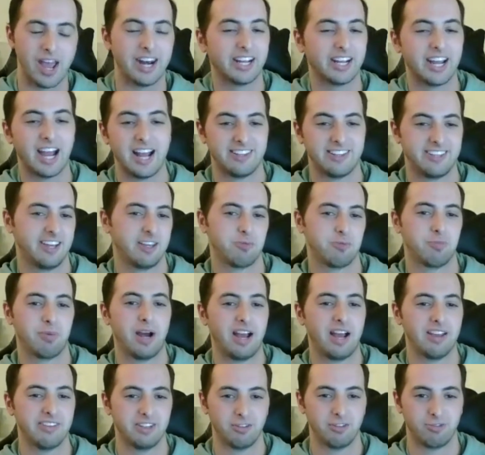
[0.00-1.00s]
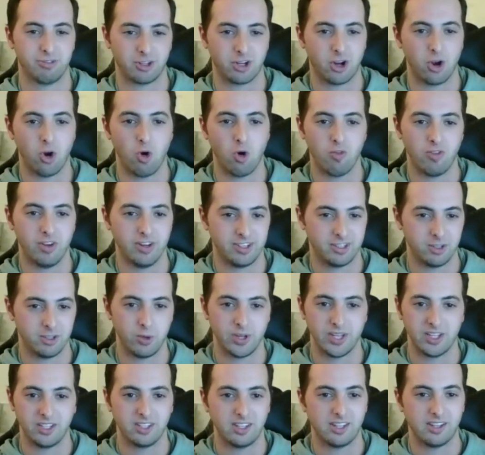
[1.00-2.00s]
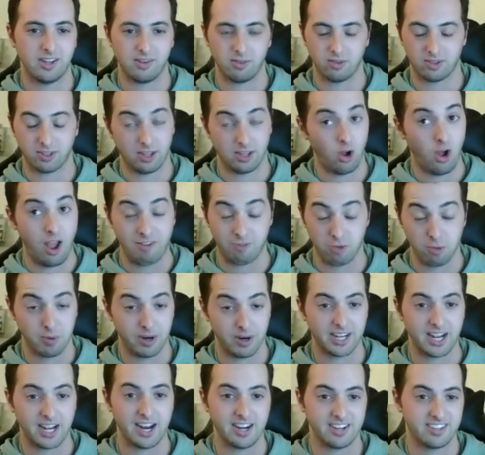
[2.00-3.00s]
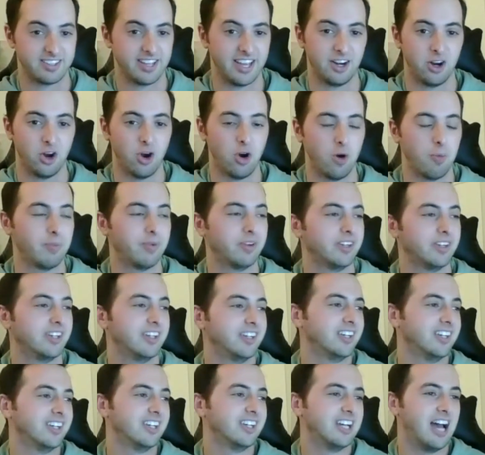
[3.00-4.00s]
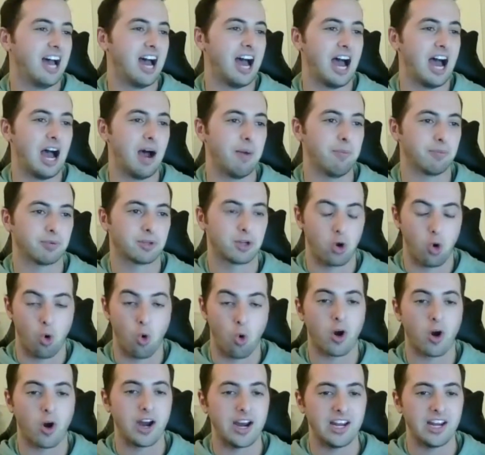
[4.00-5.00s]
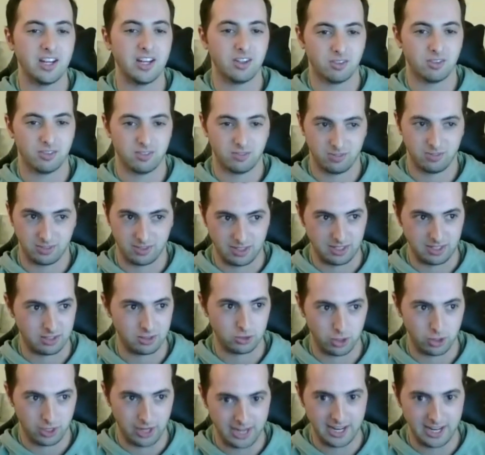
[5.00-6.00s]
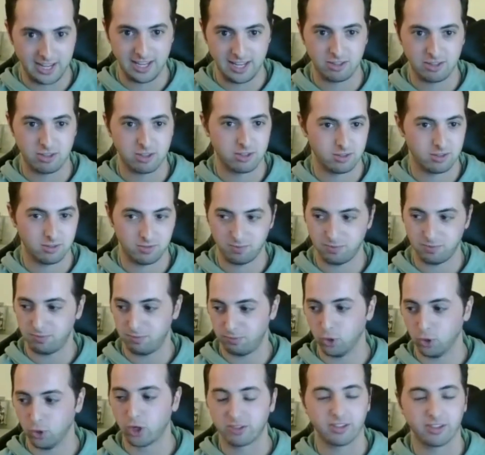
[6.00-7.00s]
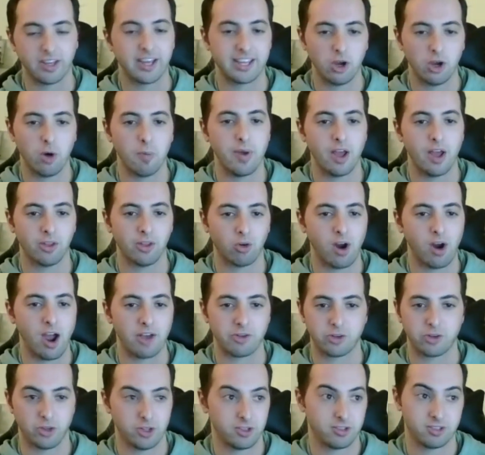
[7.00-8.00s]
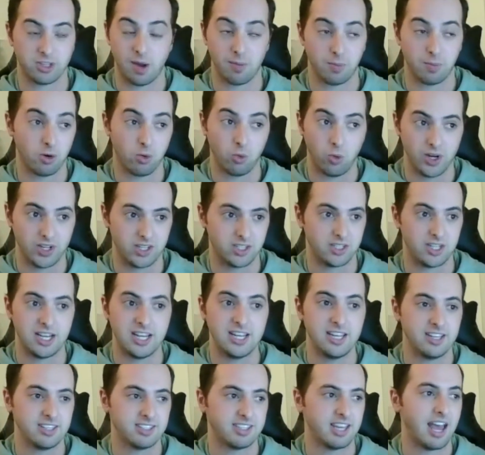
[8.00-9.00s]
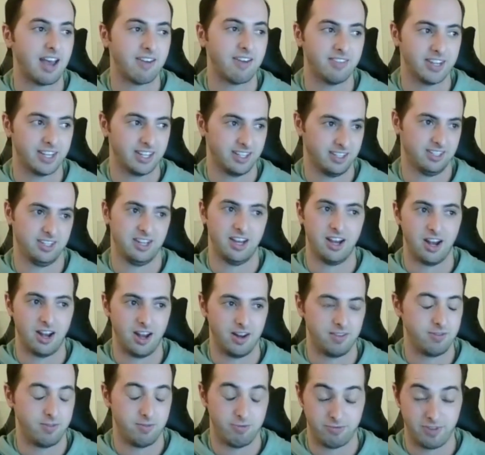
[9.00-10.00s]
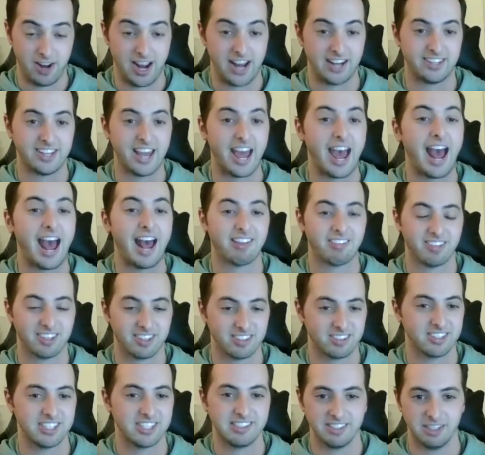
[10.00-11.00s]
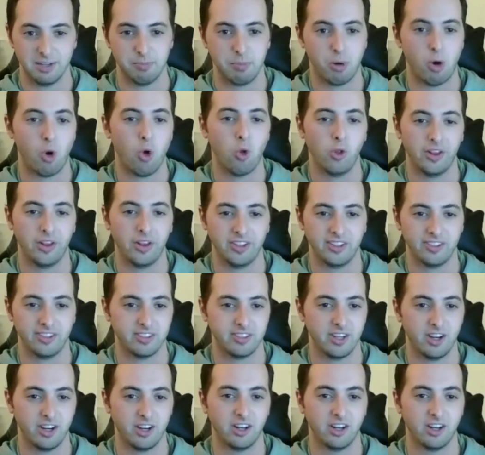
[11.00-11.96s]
guy test positive for COVID, so everybody got sent home. Corey looks like he'll be on the roster this summer, which he is having a fantastic season in Poland this year.